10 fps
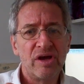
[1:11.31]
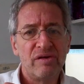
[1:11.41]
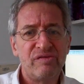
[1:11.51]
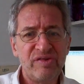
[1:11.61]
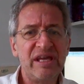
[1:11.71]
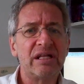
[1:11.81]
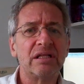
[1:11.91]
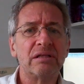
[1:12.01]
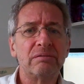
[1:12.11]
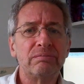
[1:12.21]

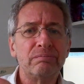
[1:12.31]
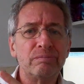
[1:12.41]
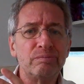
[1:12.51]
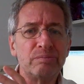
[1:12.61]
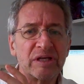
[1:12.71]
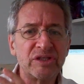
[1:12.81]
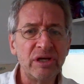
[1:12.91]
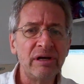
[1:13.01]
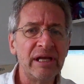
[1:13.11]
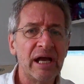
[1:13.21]
fecal
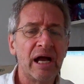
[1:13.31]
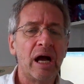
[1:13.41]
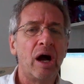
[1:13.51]
bacteria